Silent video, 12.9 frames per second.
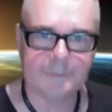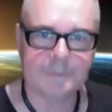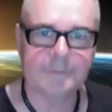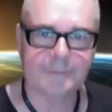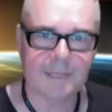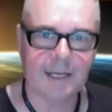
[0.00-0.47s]

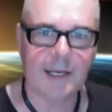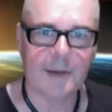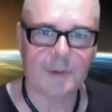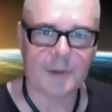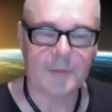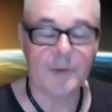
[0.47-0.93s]
Hung
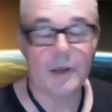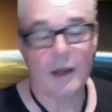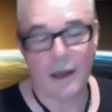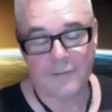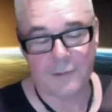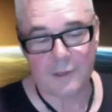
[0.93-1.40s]
out with him.
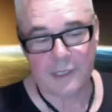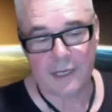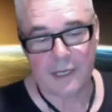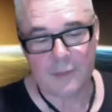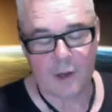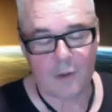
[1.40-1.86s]
I flew down
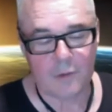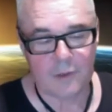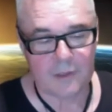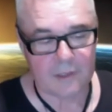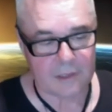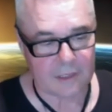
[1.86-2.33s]
to
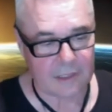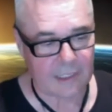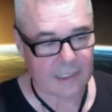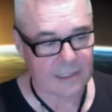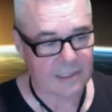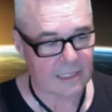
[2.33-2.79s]
Melbourne the
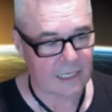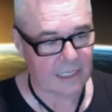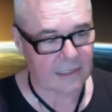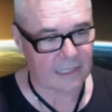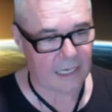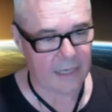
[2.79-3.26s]
next
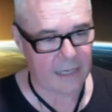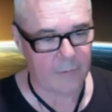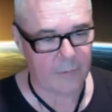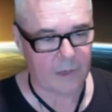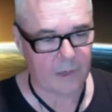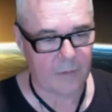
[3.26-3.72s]
day,
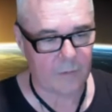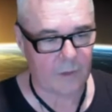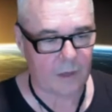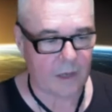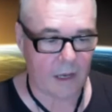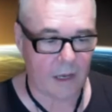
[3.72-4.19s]
and
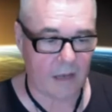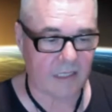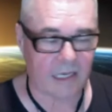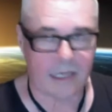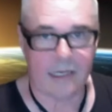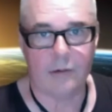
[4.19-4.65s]
I was
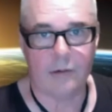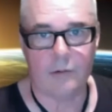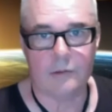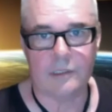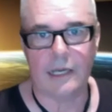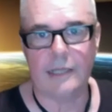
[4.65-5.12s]
hanging out all
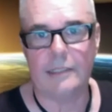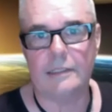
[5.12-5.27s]
day,